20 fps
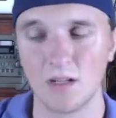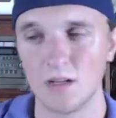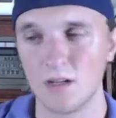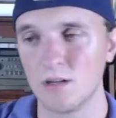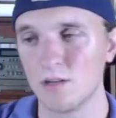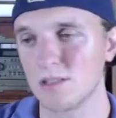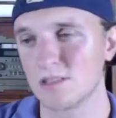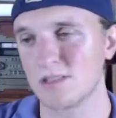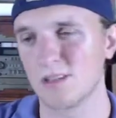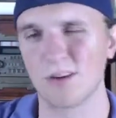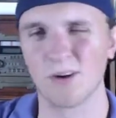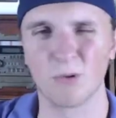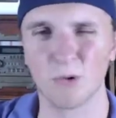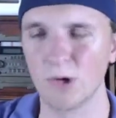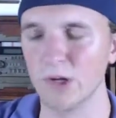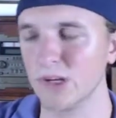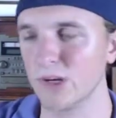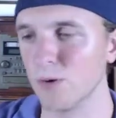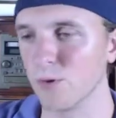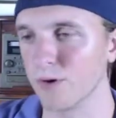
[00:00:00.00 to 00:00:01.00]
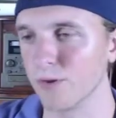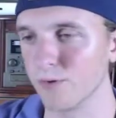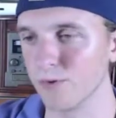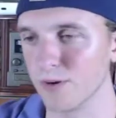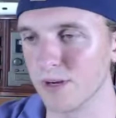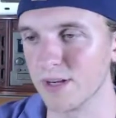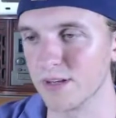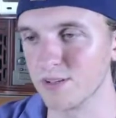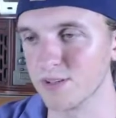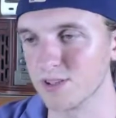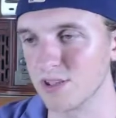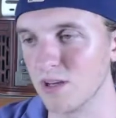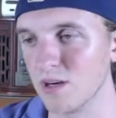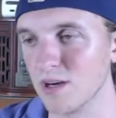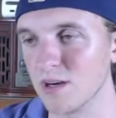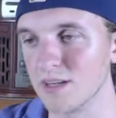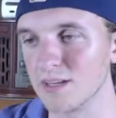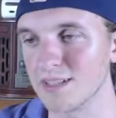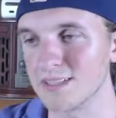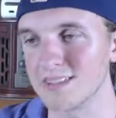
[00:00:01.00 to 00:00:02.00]
Still don't really know where the Raiders
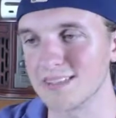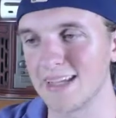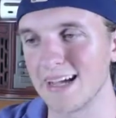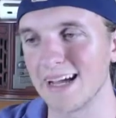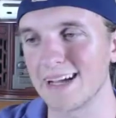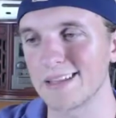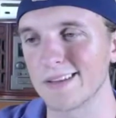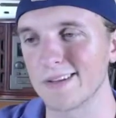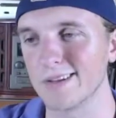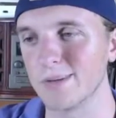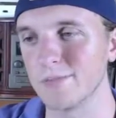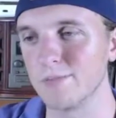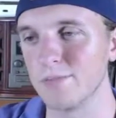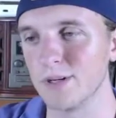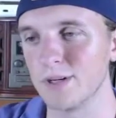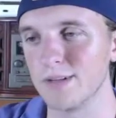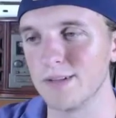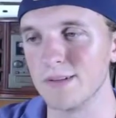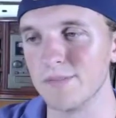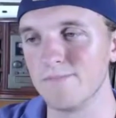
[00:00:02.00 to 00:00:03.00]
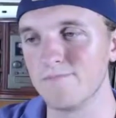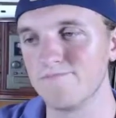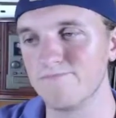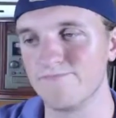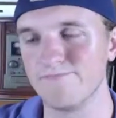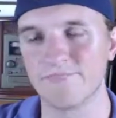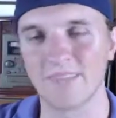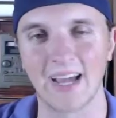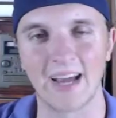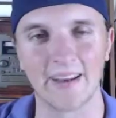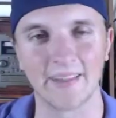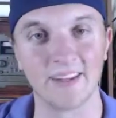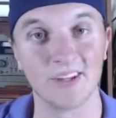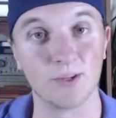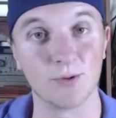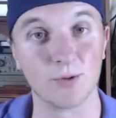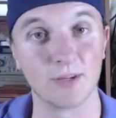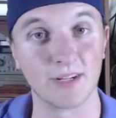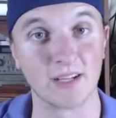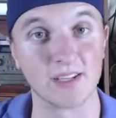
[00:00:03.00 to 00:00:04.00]
are exactly, but how do they
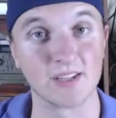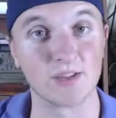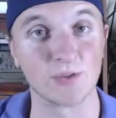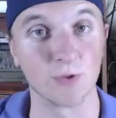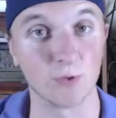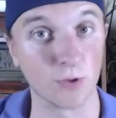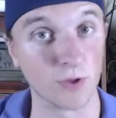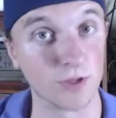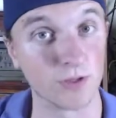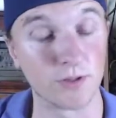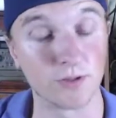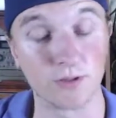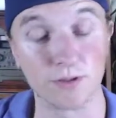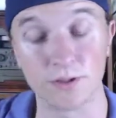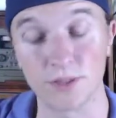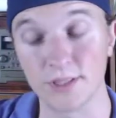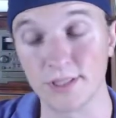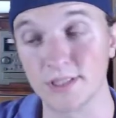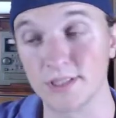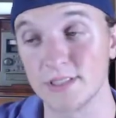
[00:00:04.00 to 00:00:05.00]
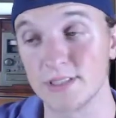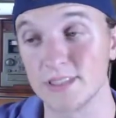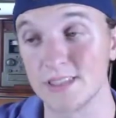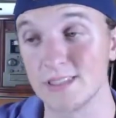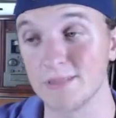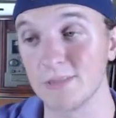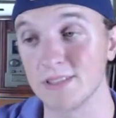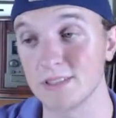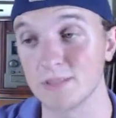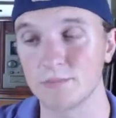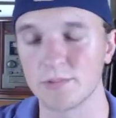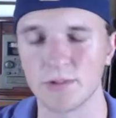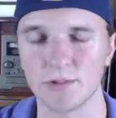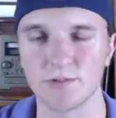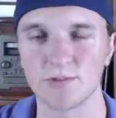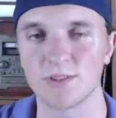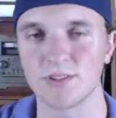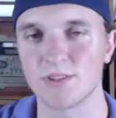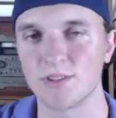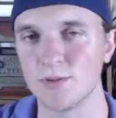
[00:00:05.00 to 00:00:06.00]
do against a really, really good team as
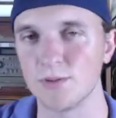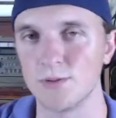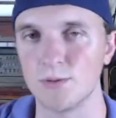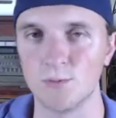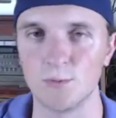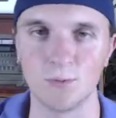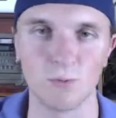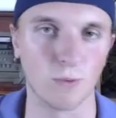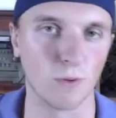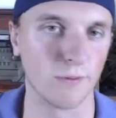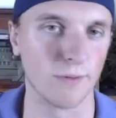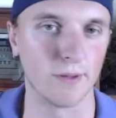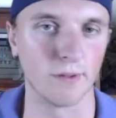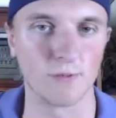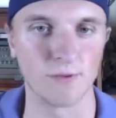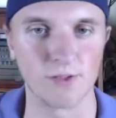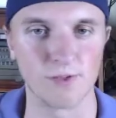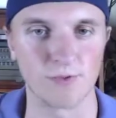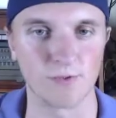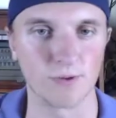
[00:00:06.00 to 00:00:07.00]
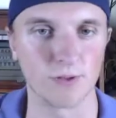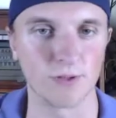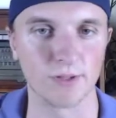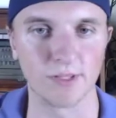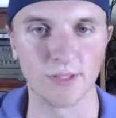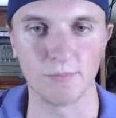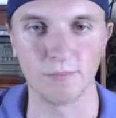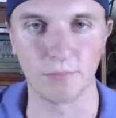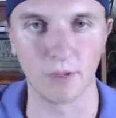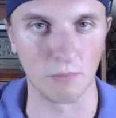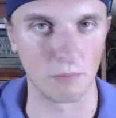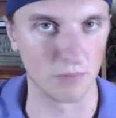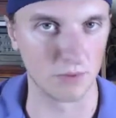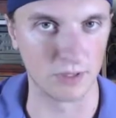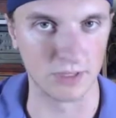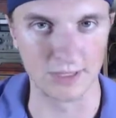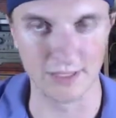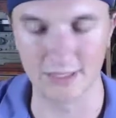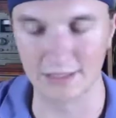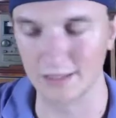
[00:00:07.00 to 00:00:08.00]
opposed to one that was really
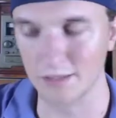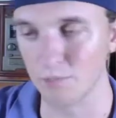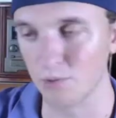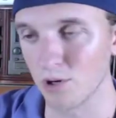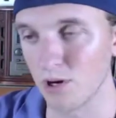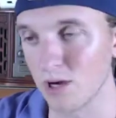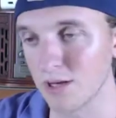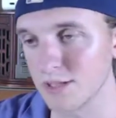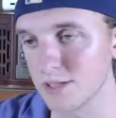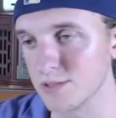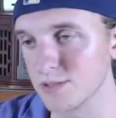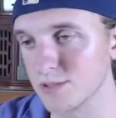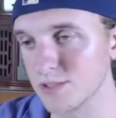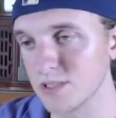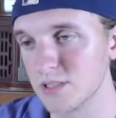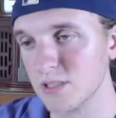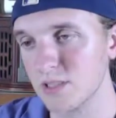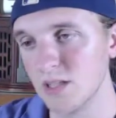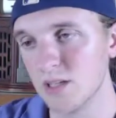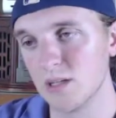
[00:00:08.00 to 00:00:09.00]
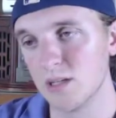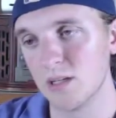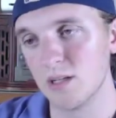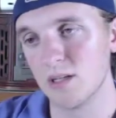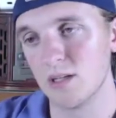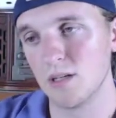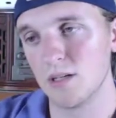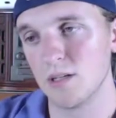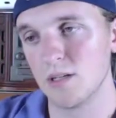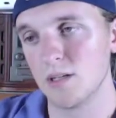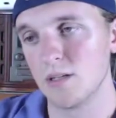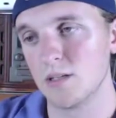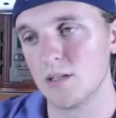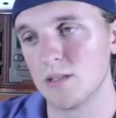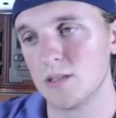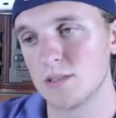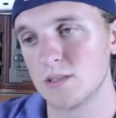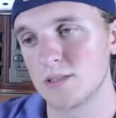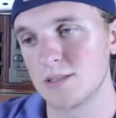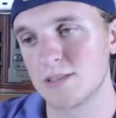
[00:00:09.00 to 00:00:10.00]
bumbling in the Broncos?
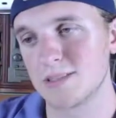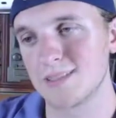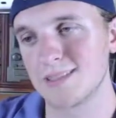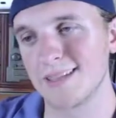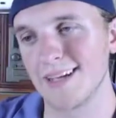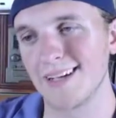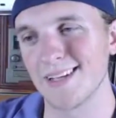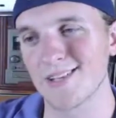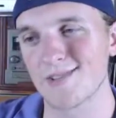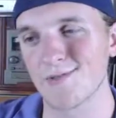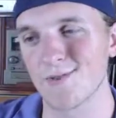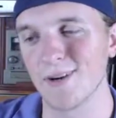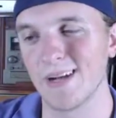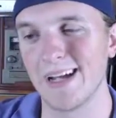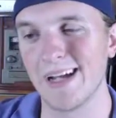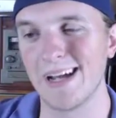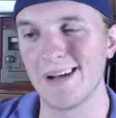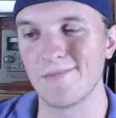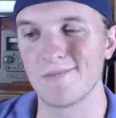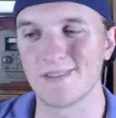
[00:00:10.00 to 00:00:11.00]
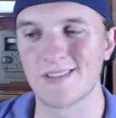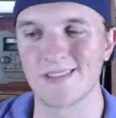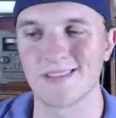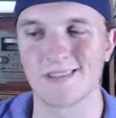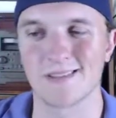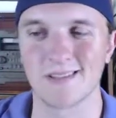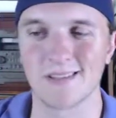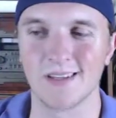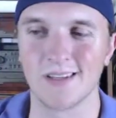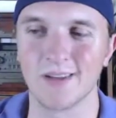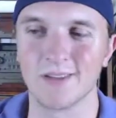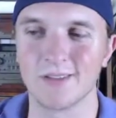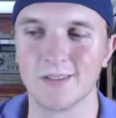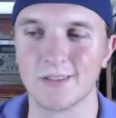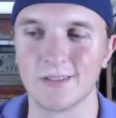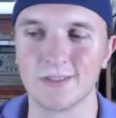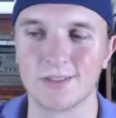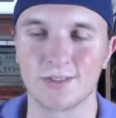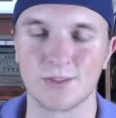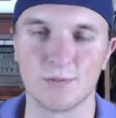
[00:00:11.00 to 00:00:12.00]
Saints-Rams, this is the
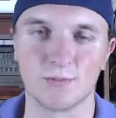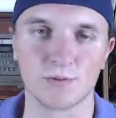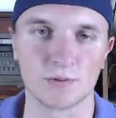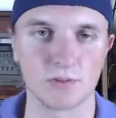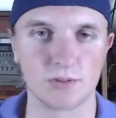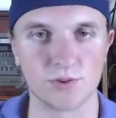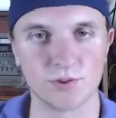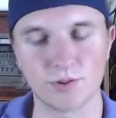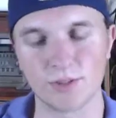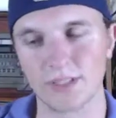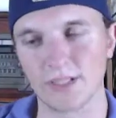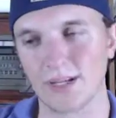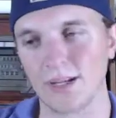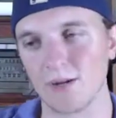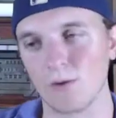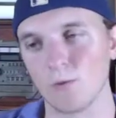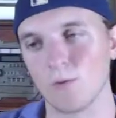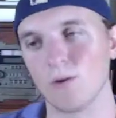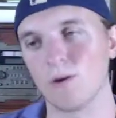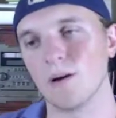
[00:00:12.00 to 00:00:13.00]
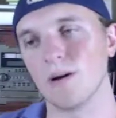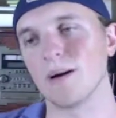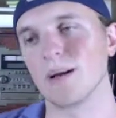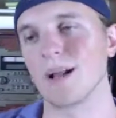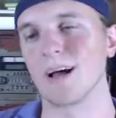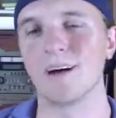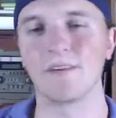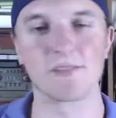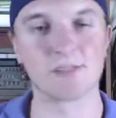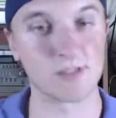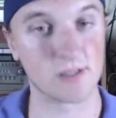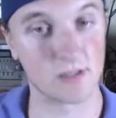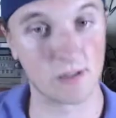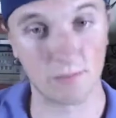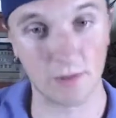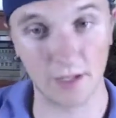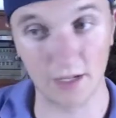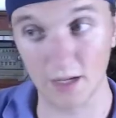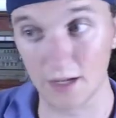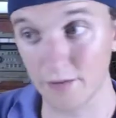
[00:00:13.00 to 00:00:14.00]
other super intriguing one. Obviously, the
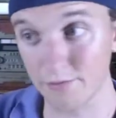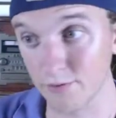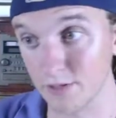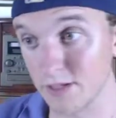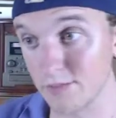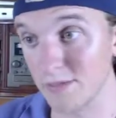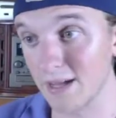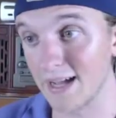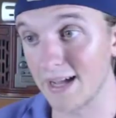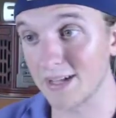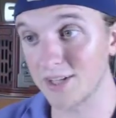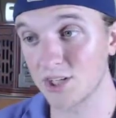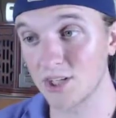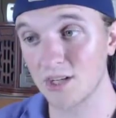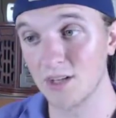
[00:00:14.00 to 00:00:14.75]
playoff rematch.